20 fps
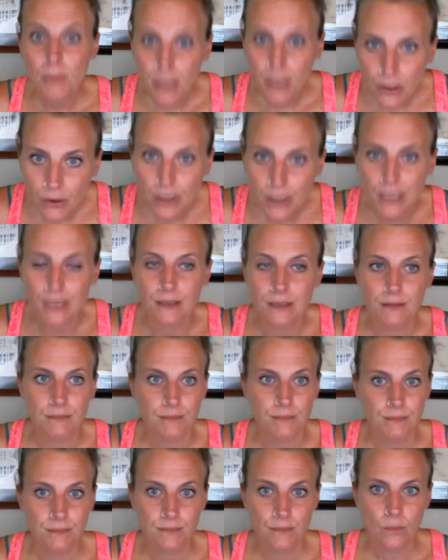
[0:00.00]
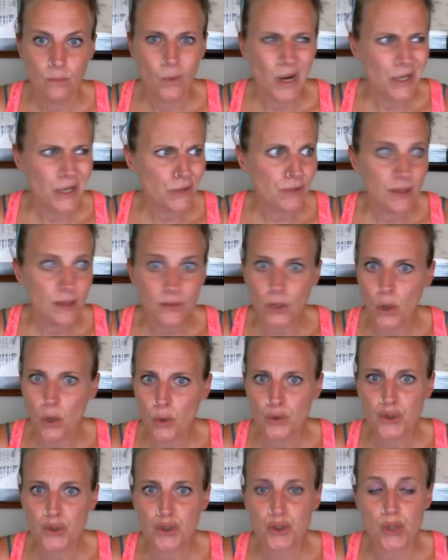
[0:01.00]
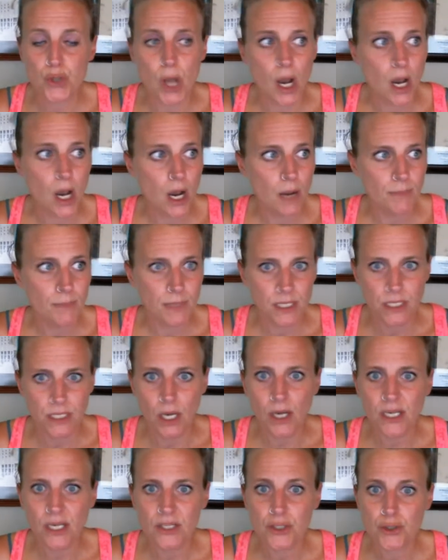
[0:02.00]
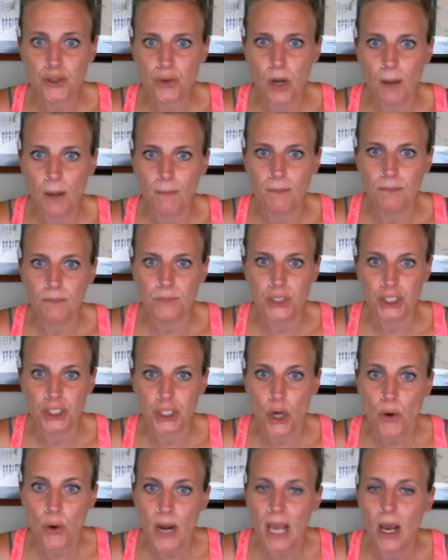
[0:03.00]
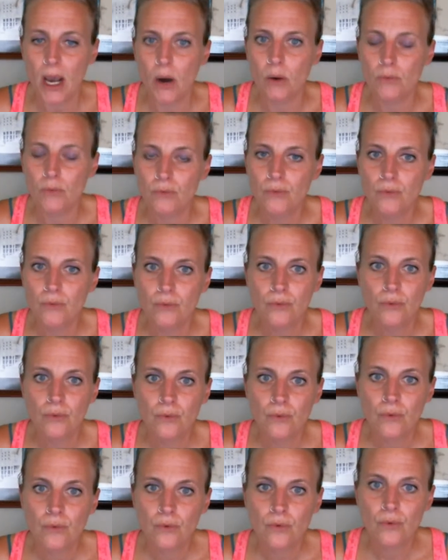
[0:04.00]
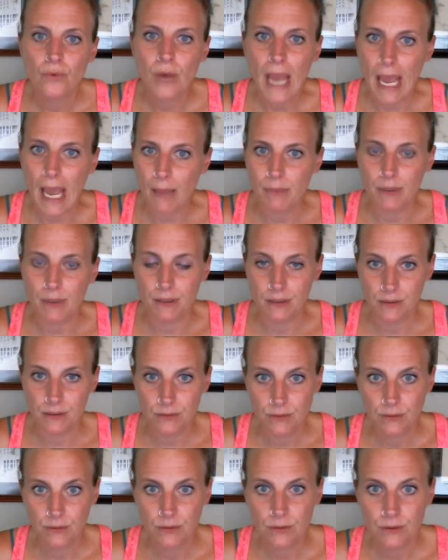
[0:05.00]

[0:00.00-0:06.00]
Period. Why do you think the whole Youngkin Trump showdown happened?